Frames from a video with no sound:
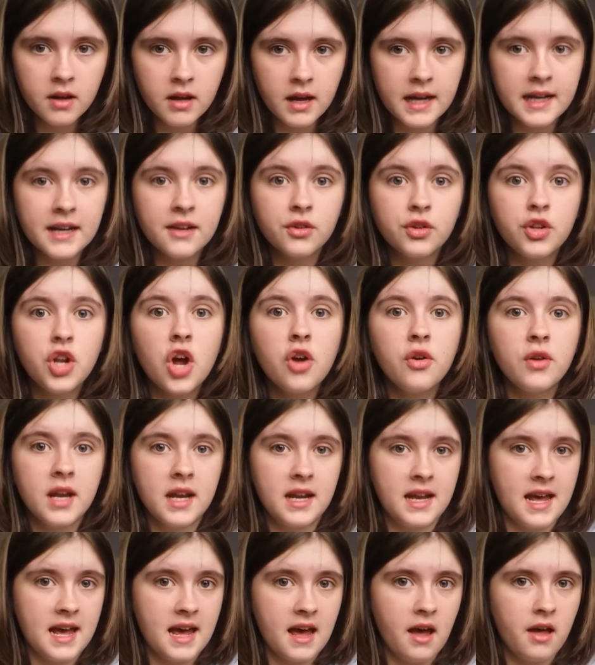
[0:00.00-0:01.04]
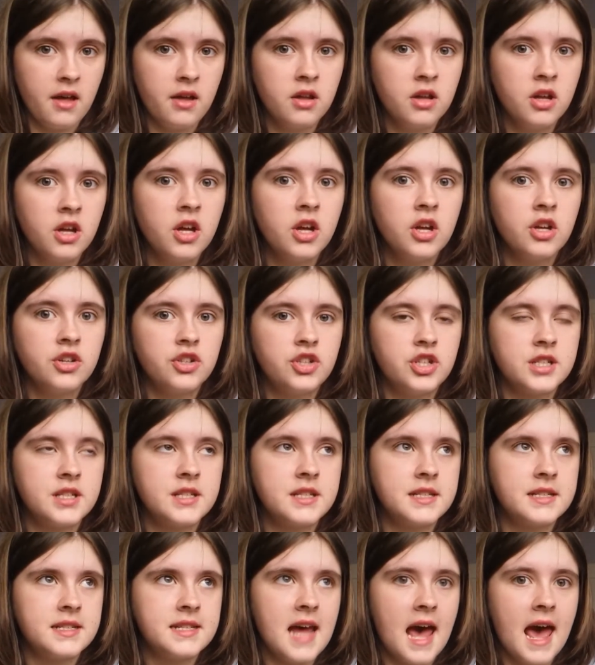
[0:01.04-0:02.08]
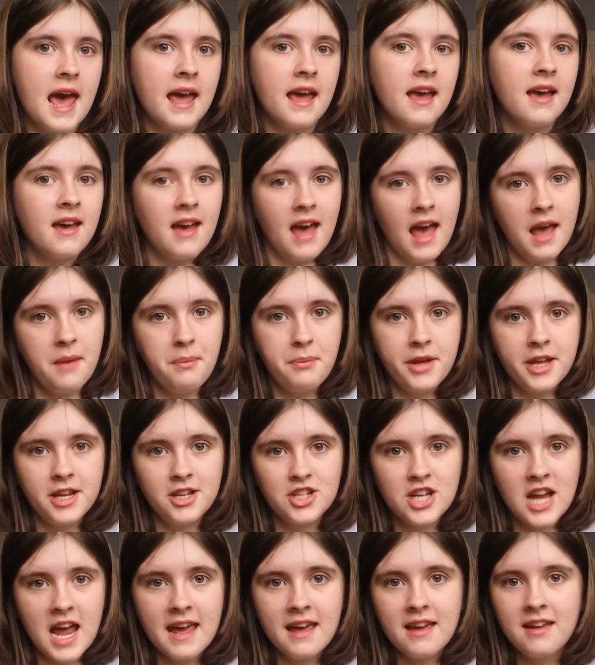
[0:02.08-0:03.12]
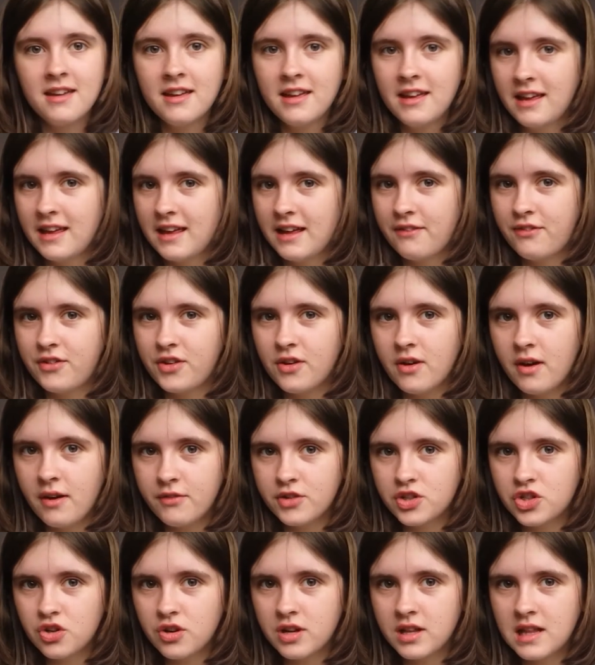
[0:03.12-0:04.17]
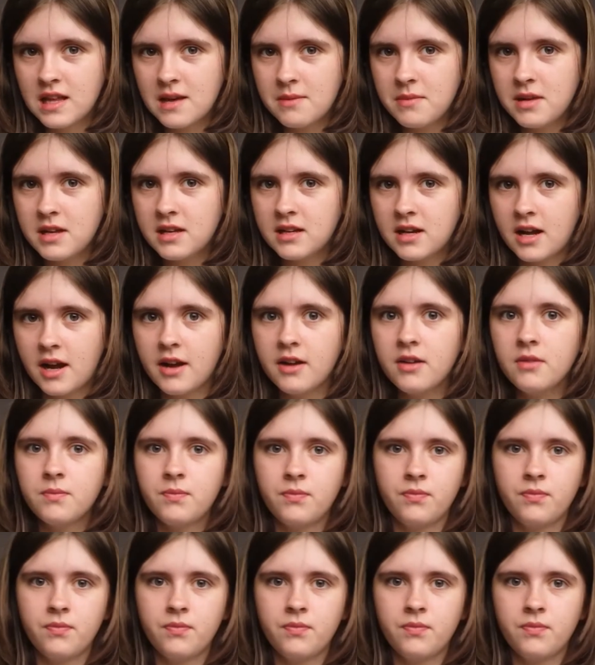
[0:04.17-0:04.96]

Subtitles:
a little note in here just to say, hey PJ, if you ever join the Amino,